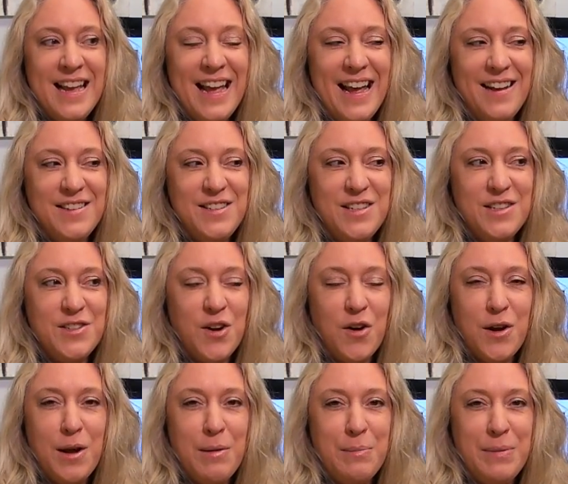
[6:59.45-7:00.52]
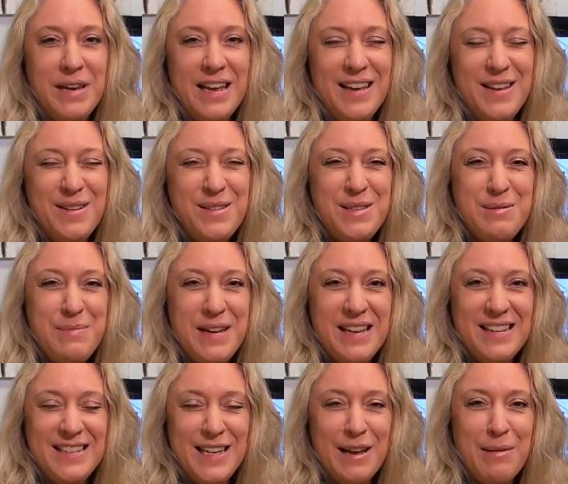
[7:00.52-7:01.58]
and since our company used to be
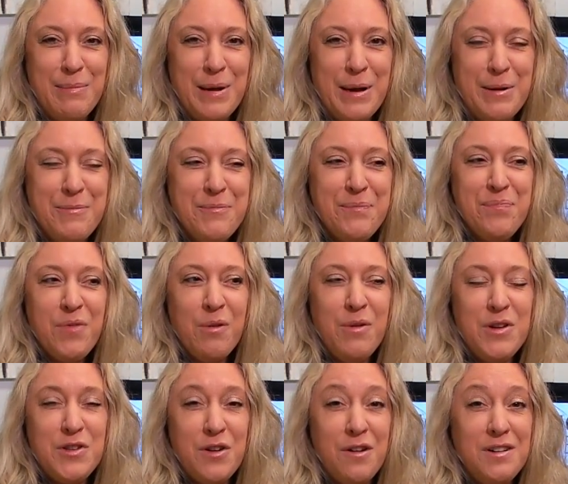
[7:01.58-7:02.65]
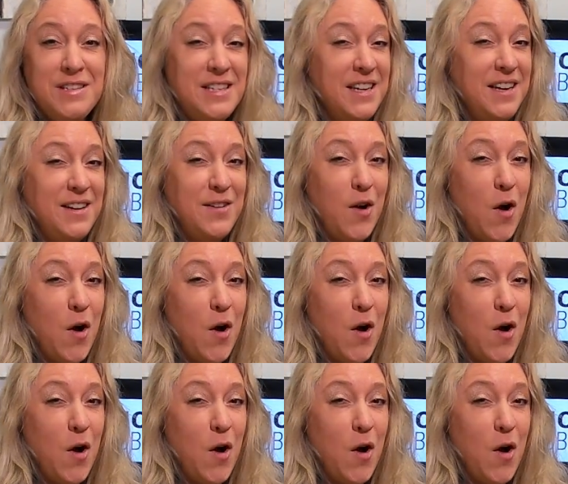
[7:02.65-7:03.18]
in Tampa, we started sending in